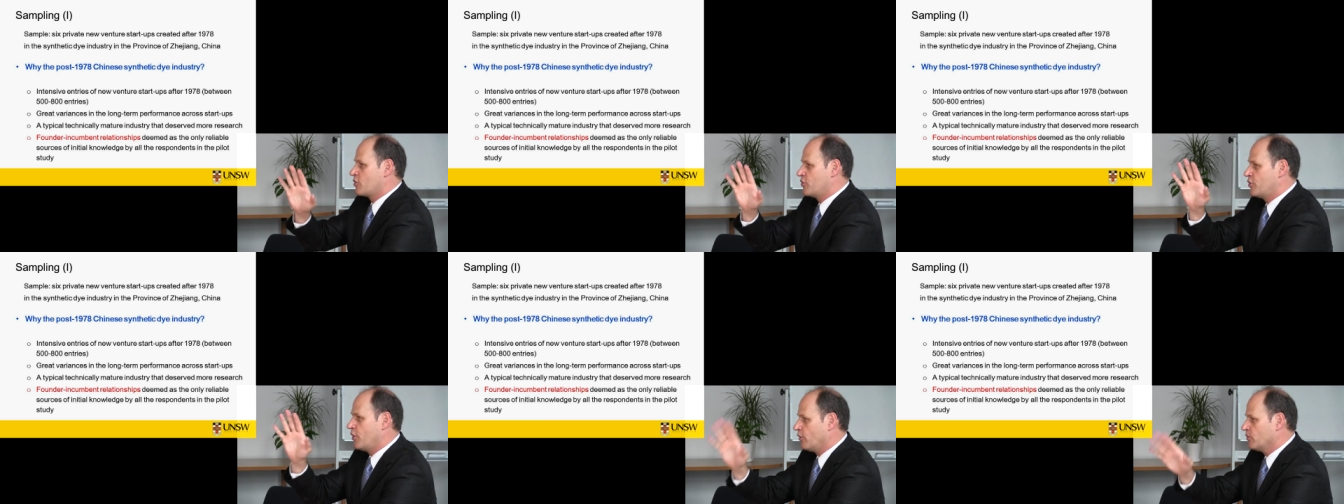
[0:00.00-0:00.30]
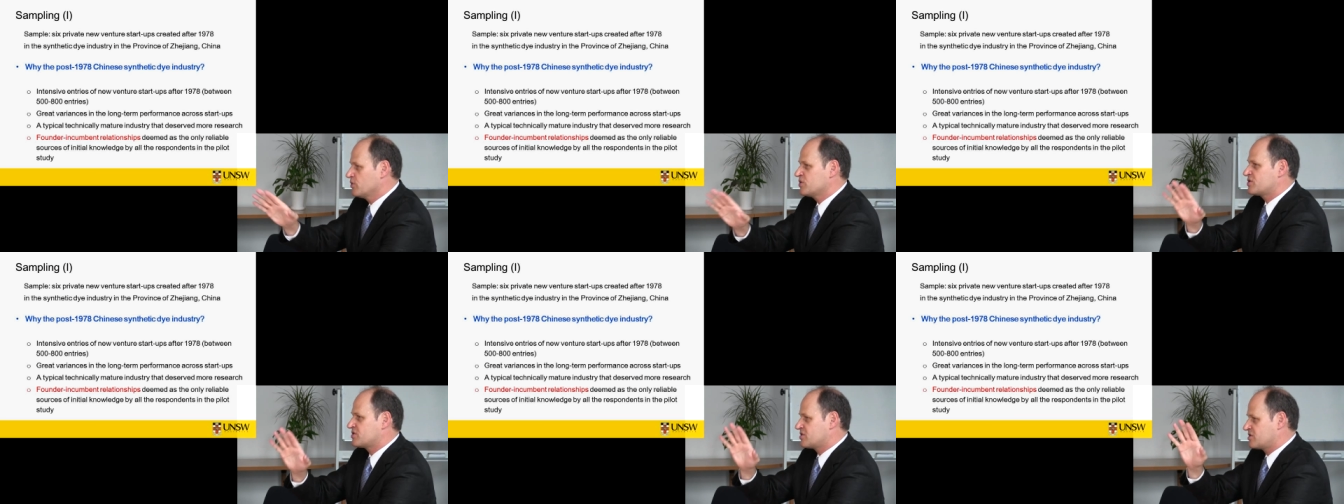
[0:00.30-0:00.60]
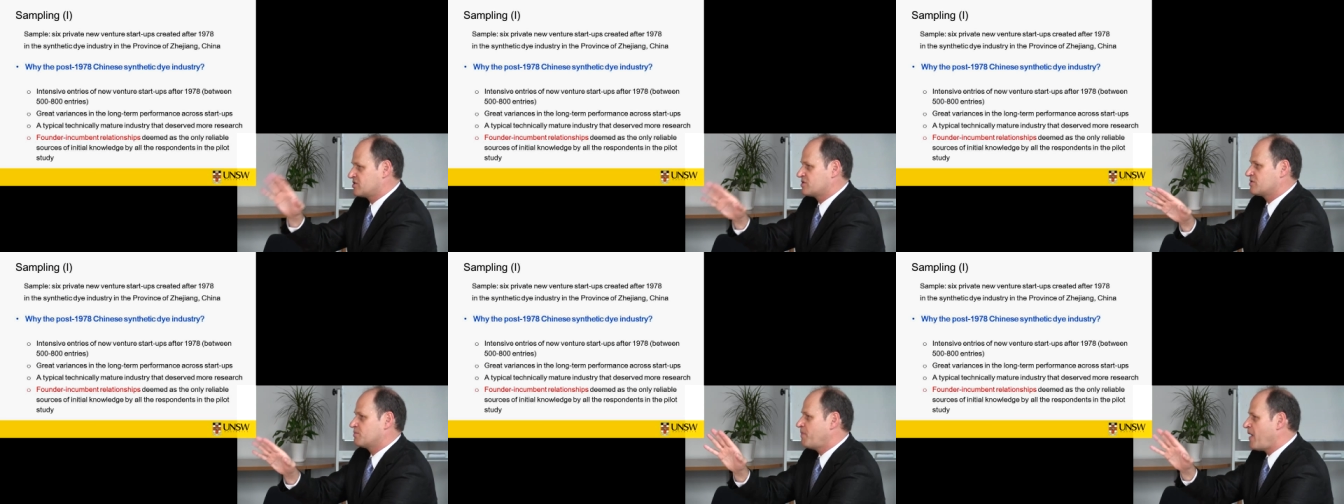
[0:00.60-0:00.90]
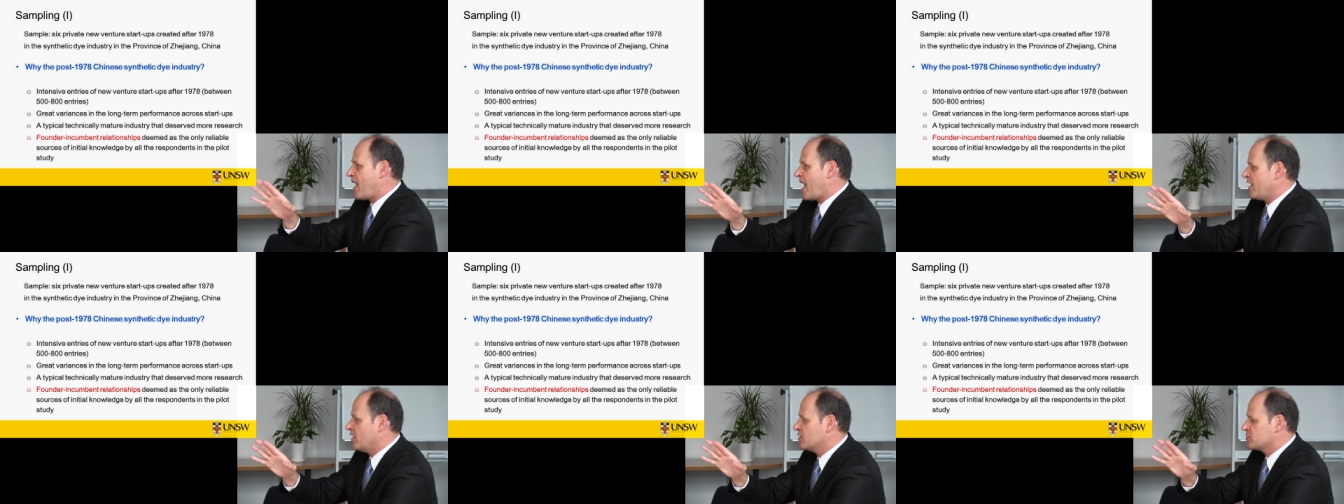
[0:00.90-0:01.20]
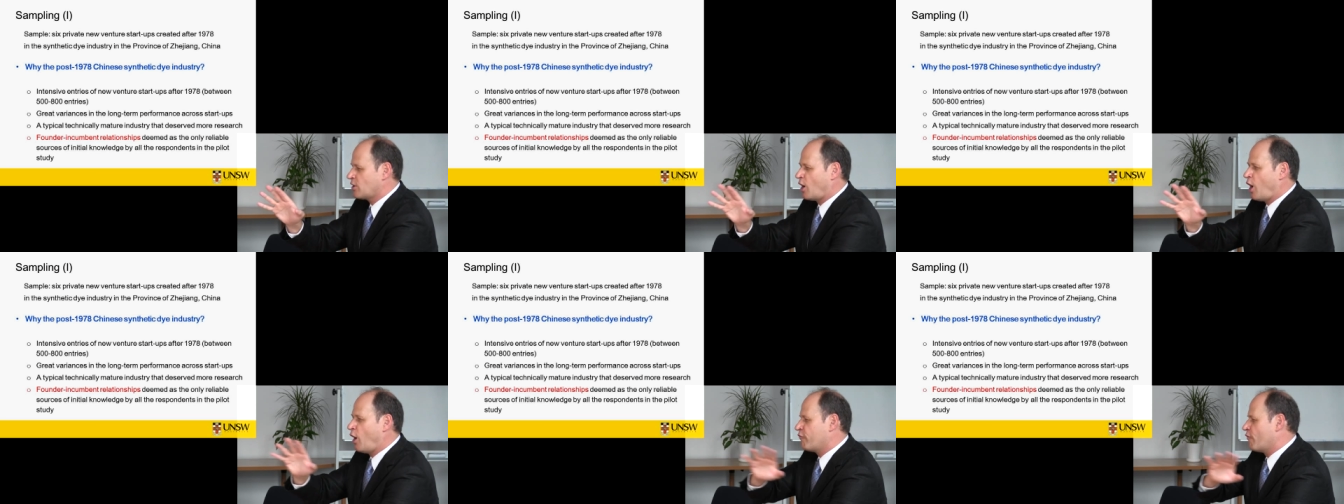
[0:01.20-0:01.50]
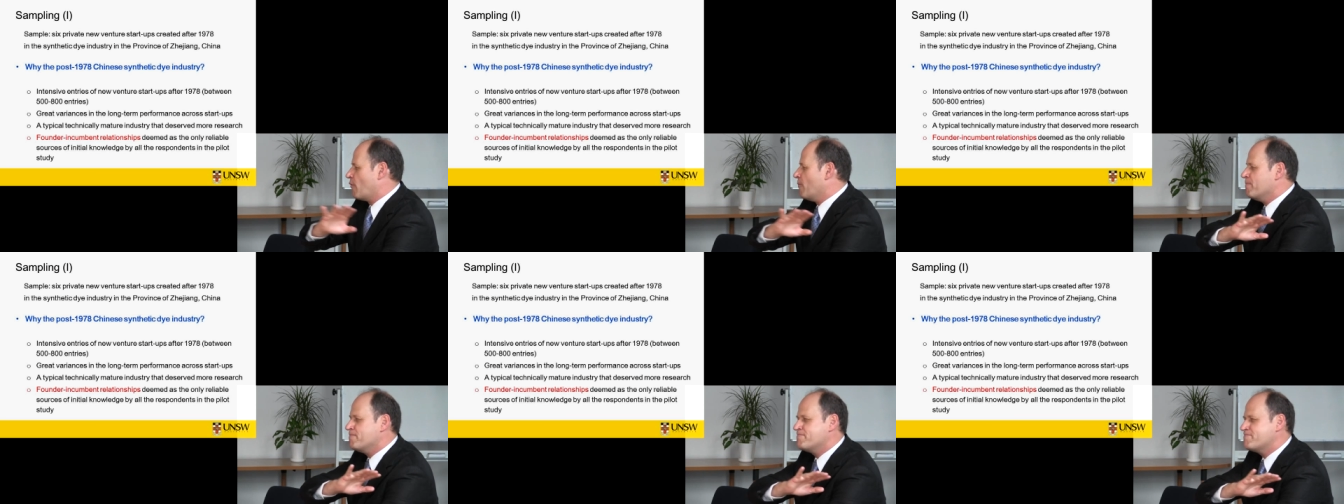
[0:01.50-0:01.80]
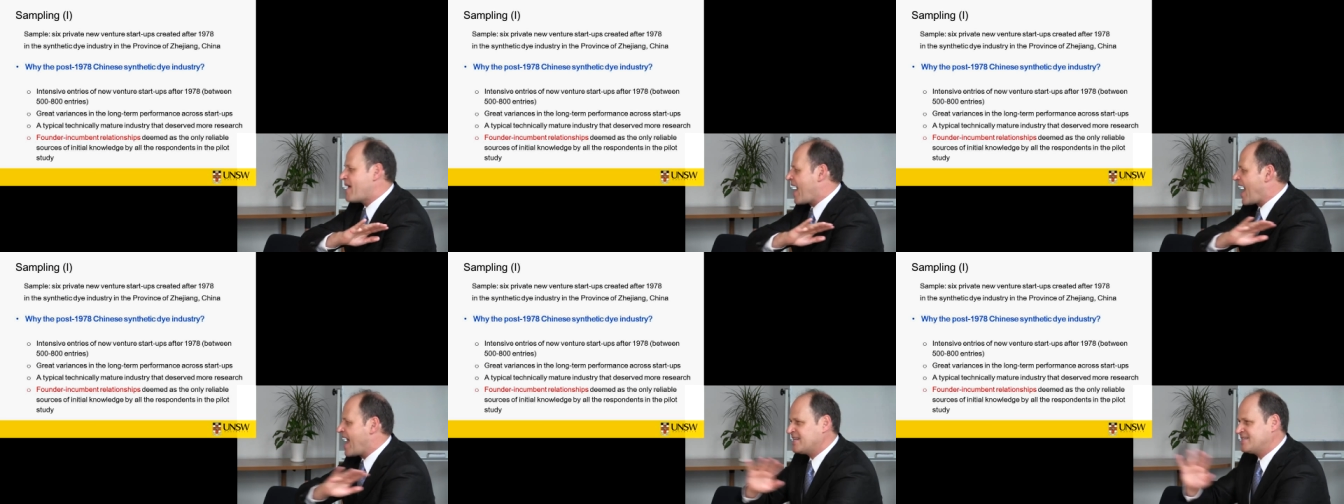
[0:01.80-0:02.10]
those patterns of
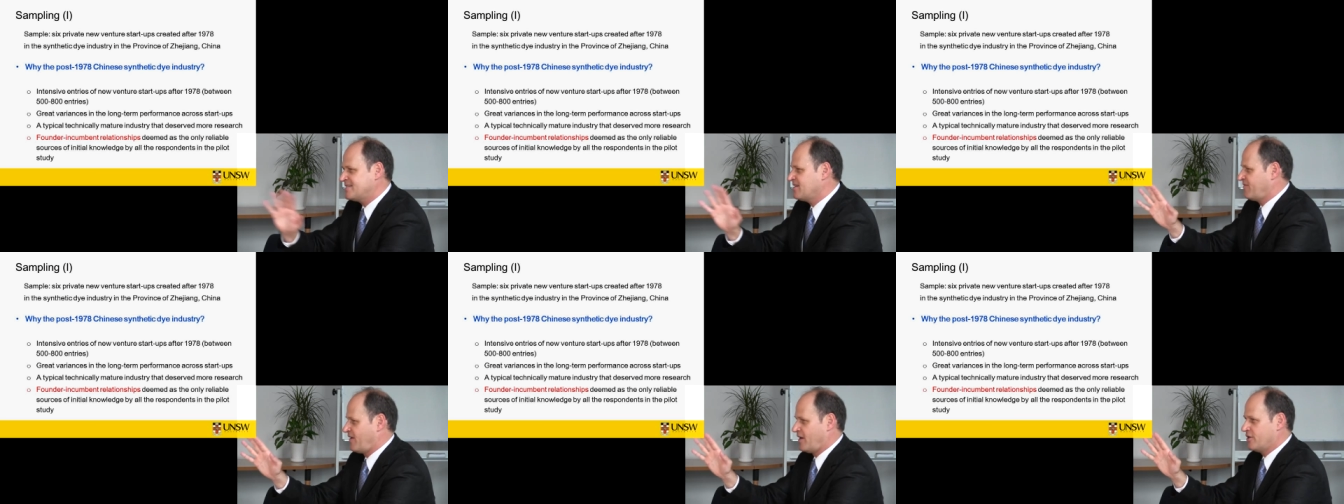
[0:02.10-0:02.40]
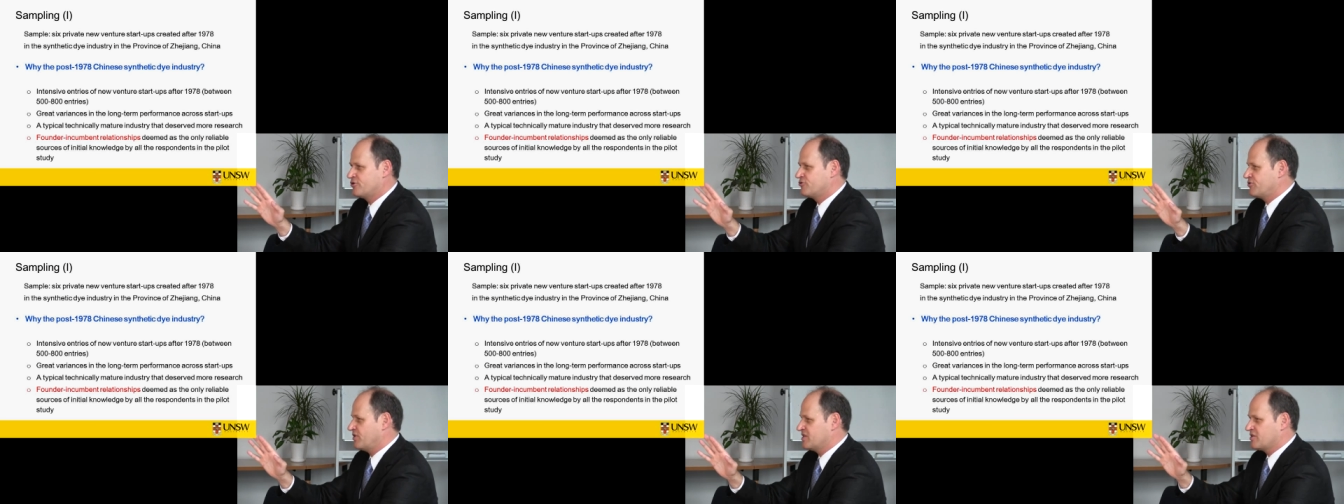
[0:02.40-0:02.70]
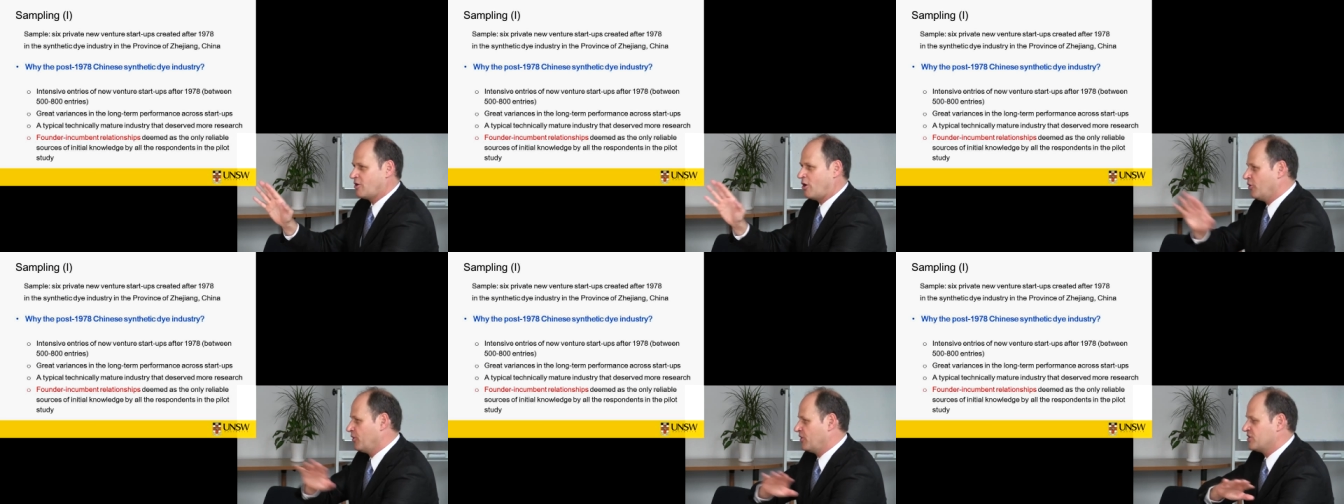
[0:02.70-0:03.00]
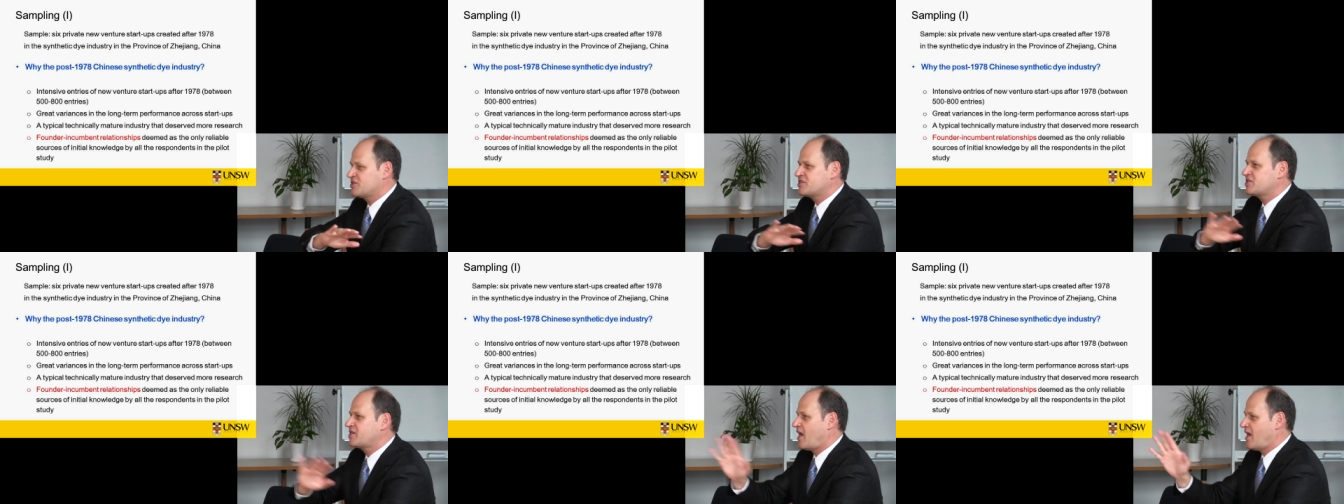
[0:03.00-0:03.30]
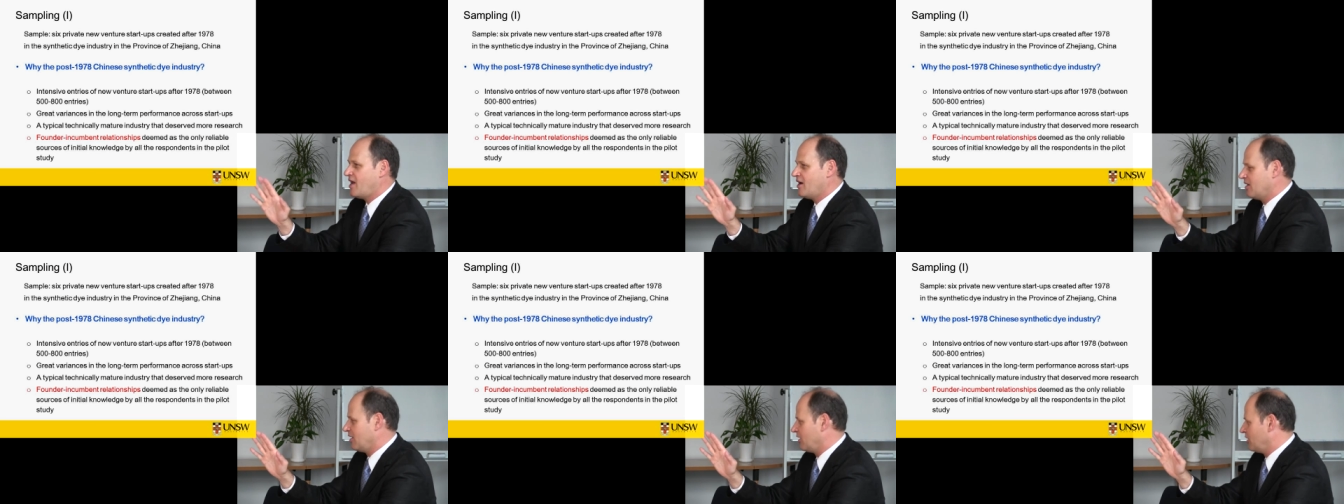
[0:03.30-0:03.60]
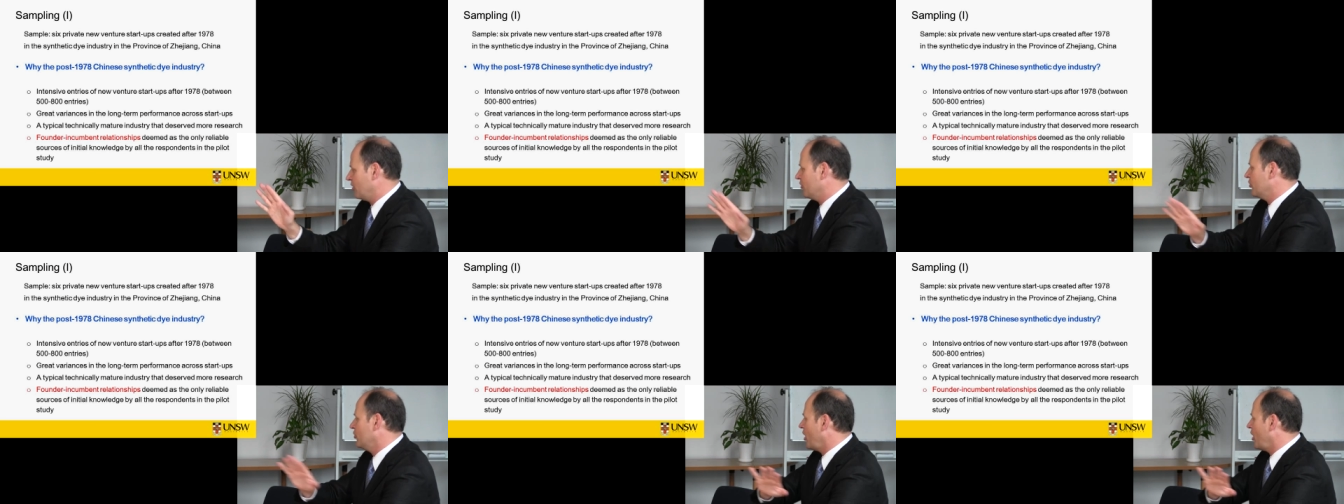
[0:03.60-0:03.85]
massive entries on a scale